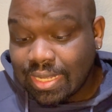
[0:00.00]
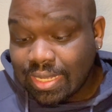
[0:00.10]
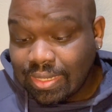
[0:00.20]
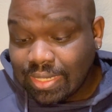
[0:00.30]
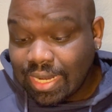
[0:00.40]

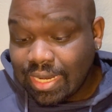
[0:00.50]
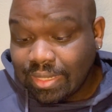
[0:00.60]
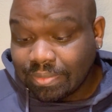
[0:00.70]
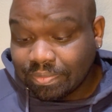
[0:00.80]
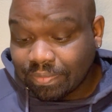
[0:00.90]
okay.
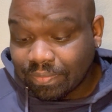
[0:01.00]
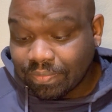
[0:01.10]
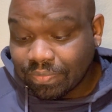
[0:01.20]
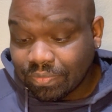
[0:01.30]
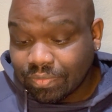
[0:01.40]

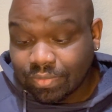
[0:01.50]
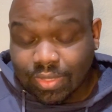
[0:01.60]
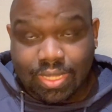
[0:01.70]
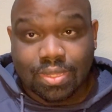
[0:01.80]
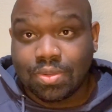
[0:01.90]

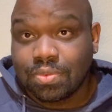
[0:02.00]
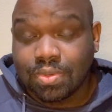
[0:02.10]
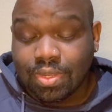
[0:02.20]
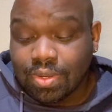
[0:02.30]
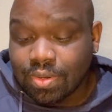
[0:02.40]

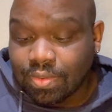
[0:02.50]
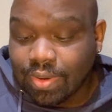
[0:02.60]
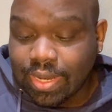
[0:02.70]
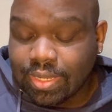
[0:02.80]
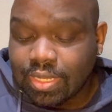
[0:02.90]
Cool,
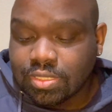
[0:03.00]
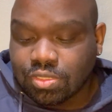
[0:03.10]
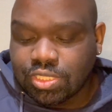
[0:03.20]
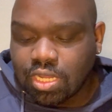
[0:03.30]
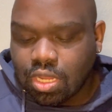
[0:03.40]
right? So
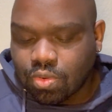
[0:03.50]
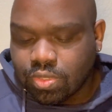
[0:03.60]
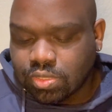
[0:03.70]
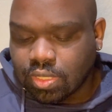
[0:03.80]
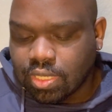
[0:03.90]
she called
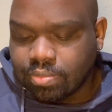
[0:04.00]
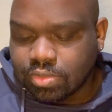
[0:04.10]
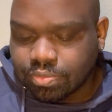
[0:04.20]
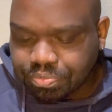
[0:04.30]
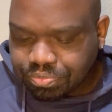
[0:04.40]
Crystal up
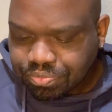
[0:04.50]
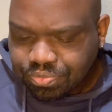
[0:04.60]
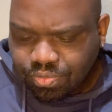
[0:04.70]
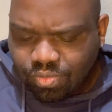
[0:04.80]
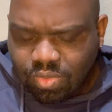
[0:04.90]

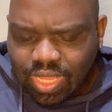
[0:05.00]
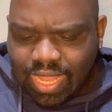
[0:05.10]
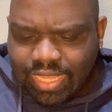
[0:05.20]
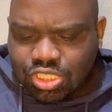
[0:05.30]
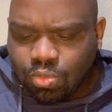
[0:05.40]

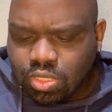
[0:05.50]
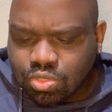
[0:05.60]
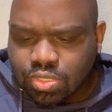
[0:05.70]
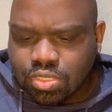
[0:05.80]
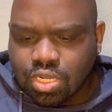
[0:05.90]
and she wants
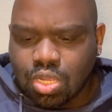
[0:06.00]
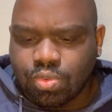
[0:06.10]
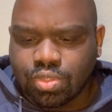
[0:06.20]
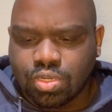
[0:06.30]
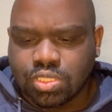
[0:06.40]
Crystal to go
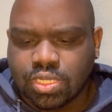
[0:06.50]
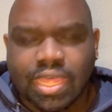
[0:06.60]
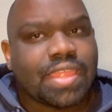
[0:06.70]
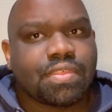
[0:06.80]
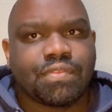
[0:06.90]
with her to
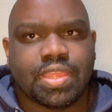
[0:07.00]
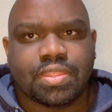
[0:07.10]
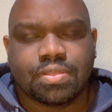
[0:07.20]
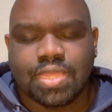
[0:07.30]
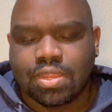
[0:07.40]
look at the
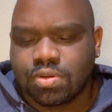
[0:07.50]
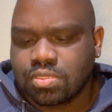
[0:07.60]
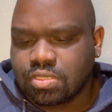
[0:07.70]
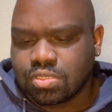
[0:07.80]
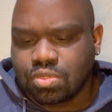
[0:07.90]
venue. And
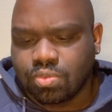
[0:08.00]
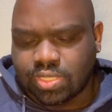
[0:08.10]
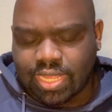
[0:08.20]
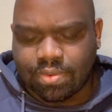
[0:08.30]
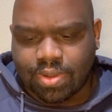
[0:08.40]
Crystal's cool with
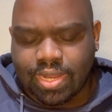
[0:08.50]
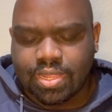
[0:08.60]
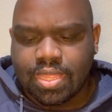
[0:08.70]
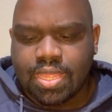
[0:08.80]
that, right?